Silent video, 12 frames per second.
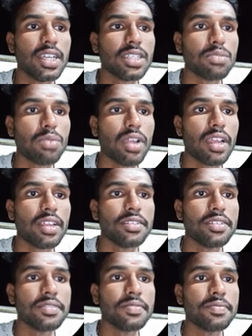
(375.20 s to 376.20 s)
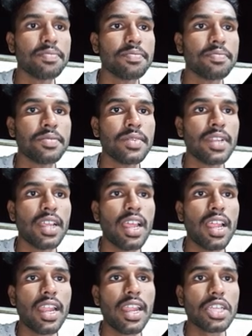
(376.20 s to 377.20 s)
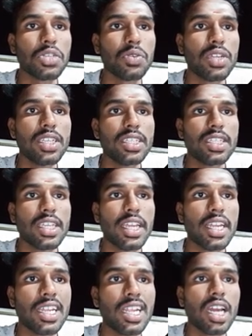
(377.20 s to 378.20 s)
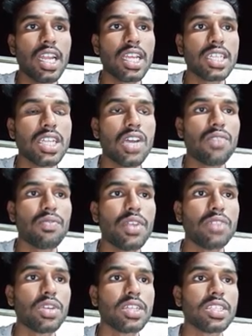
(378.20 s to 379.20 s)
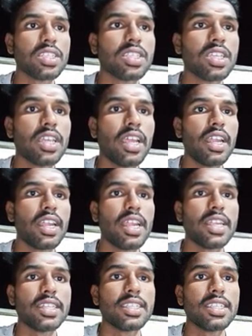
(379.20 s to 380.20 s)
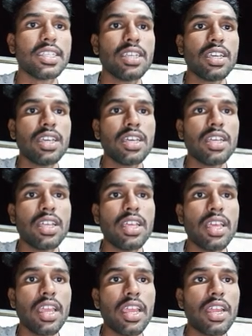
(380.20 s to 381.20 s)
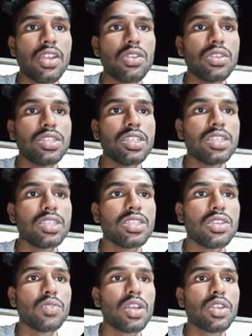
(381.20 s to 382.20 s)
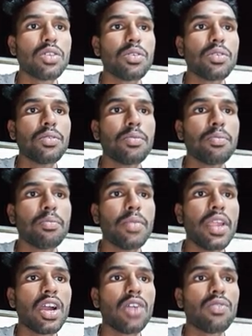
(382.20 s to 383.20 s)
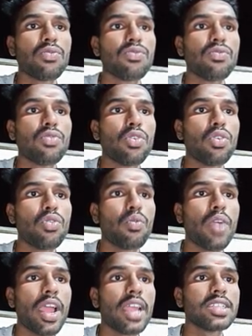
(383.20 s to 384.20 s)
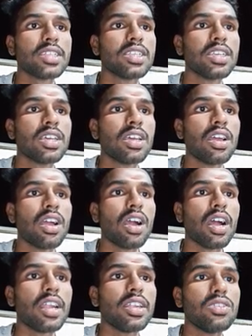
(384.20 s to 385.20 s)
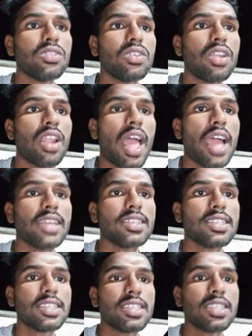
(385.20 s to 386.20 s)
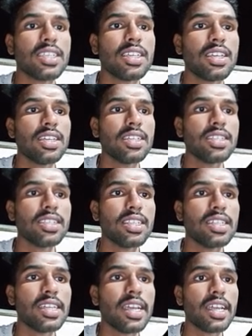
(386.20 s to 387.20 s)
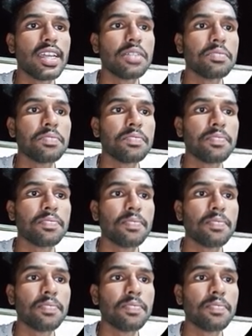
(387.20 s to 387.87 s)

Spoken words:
Explain. Next one is interconnection of networks. Internets. A heterogeneous network made of 4 WANs and LANs. See the diagram.